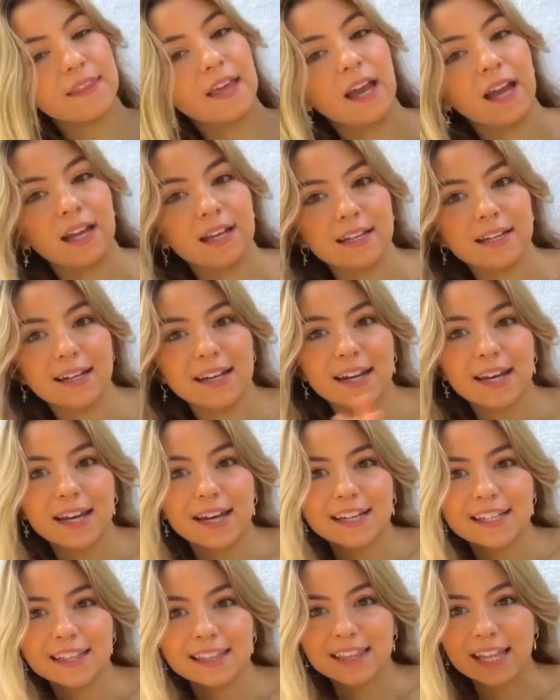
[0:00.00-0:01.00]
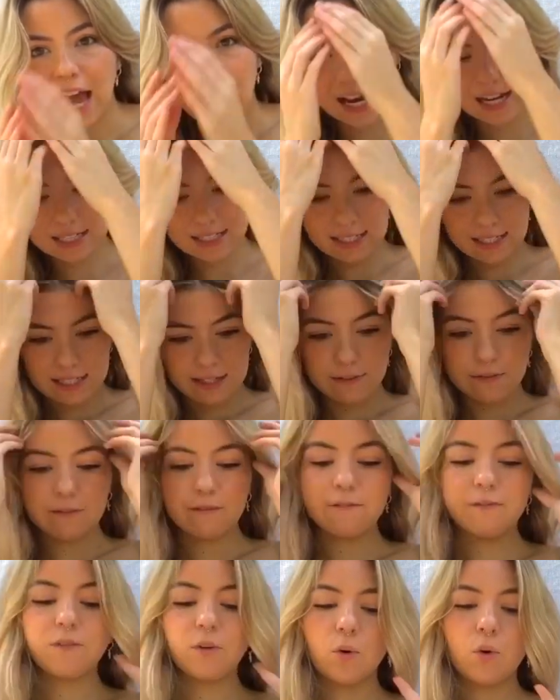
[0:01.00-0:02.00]
then last
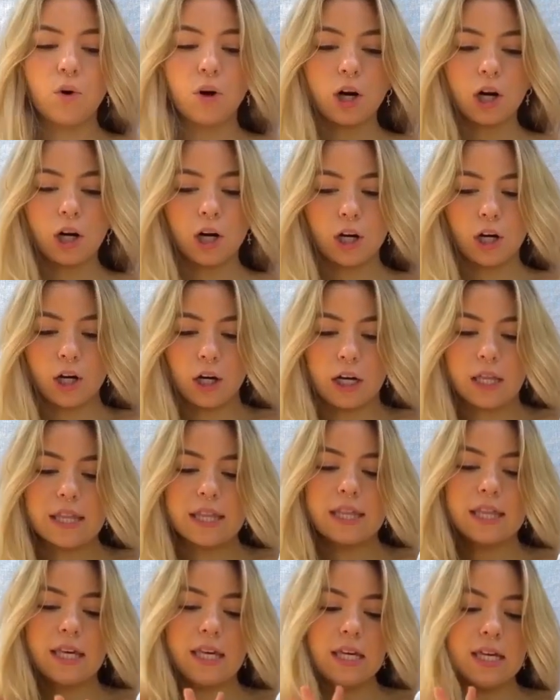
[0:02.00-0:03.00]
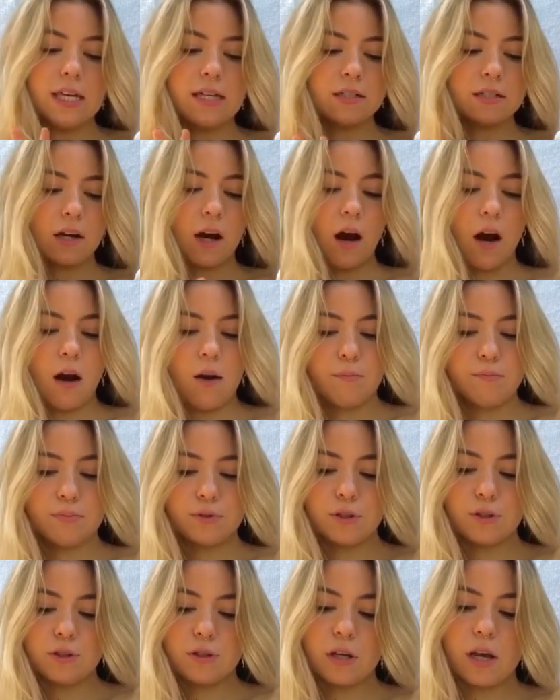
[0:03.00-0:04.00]
for the
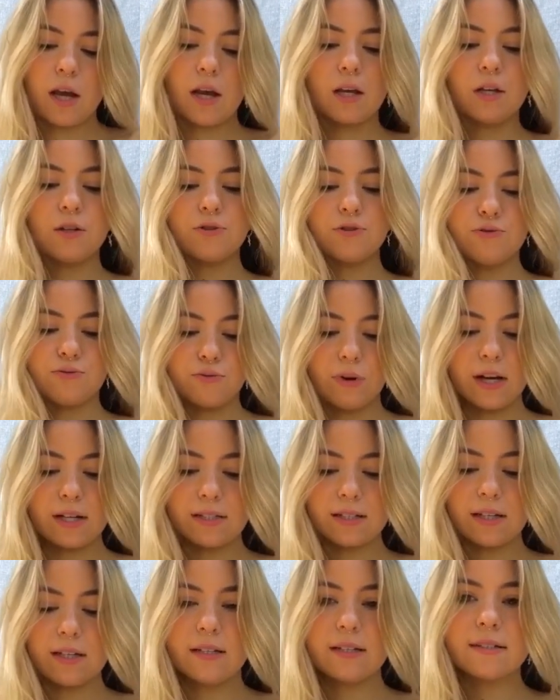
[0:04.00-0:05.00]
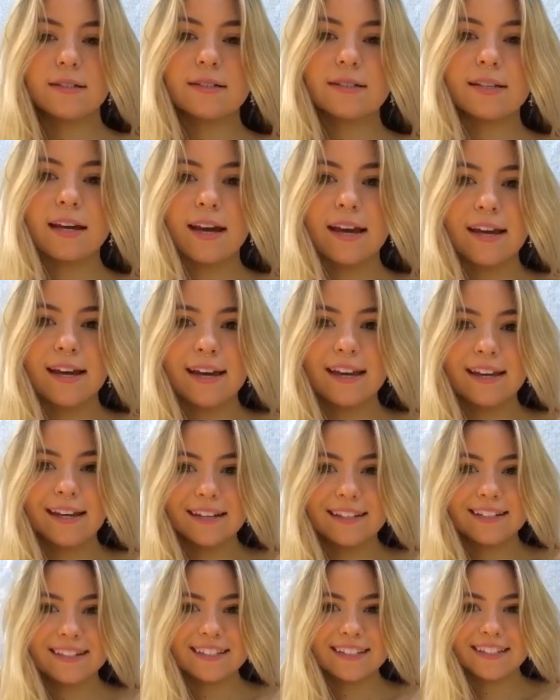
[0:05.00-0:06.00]
tops and dresses
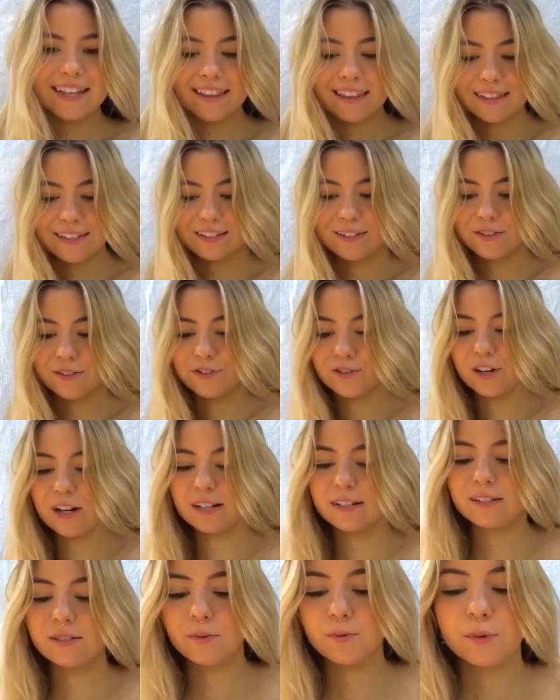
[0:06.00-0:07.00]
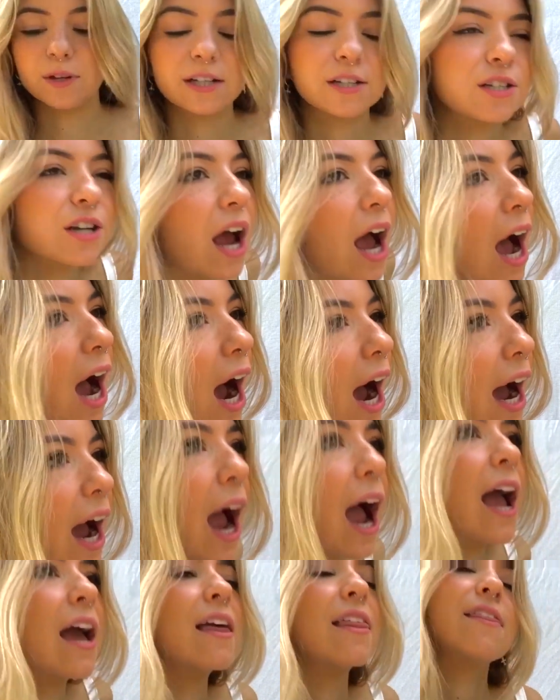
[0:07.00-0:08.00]
is this little dress, which
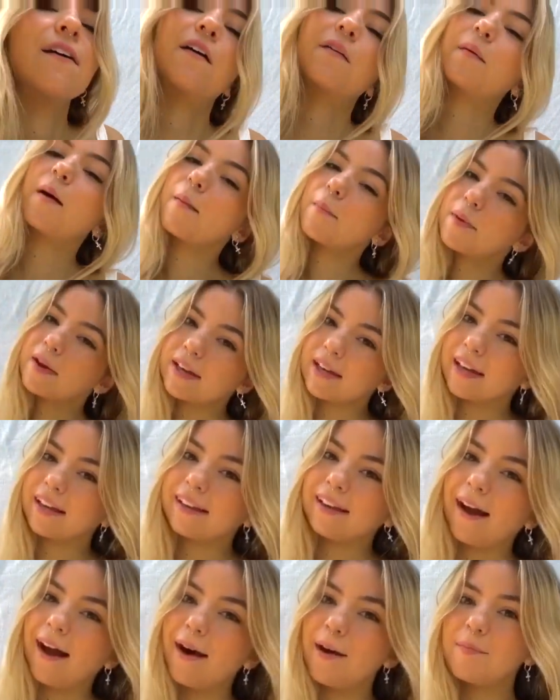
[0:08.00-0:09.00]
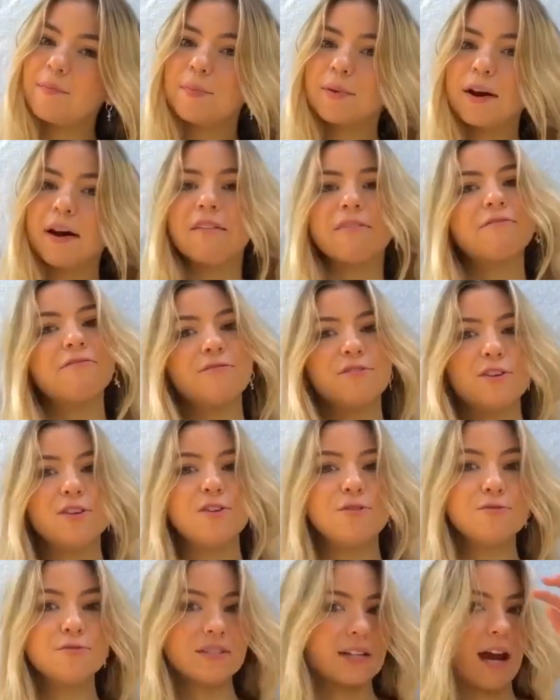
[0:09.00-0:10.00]
I thought about picking up a
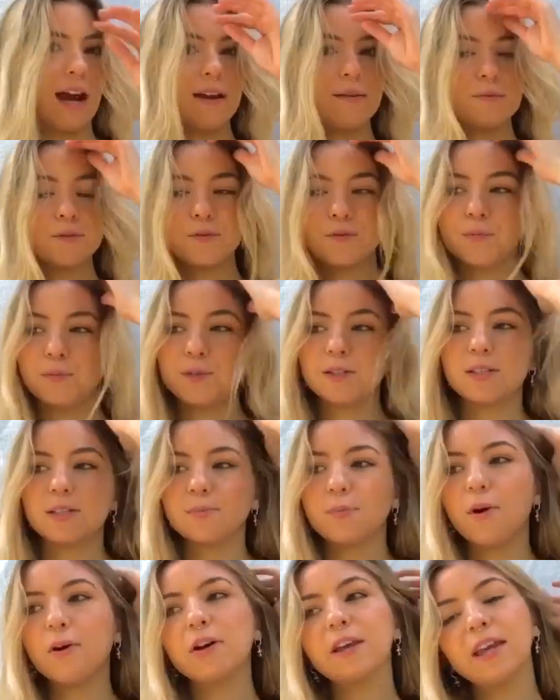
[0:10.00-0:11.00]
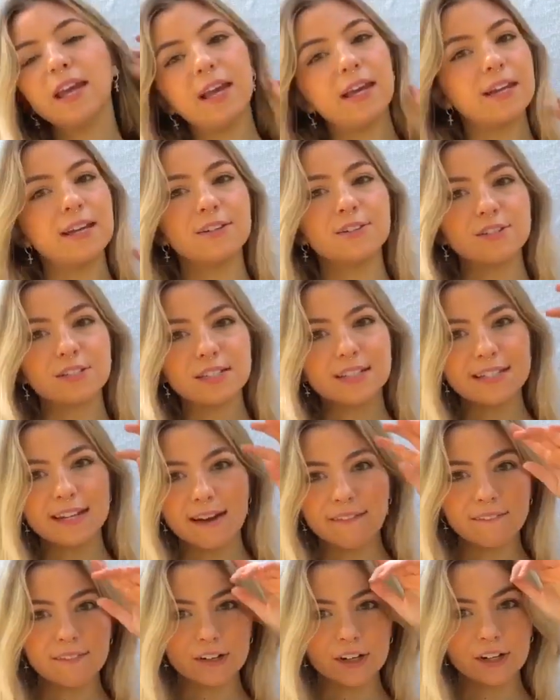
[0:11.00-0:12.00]
few times from Princess Polly, and I just
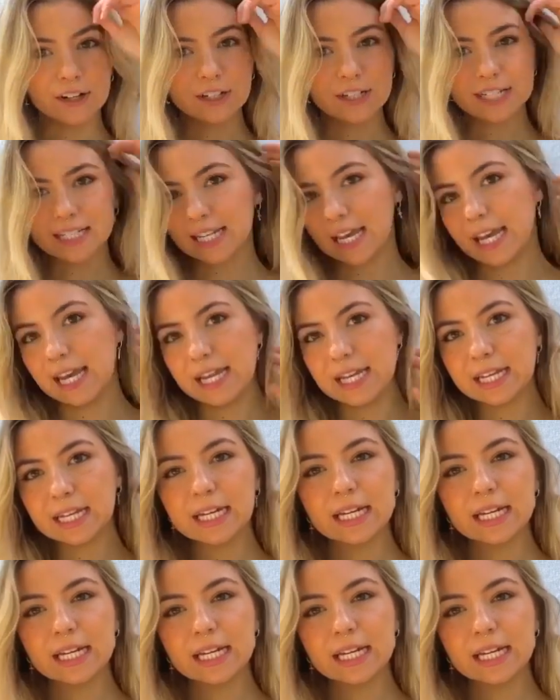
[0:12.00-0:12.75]
never did,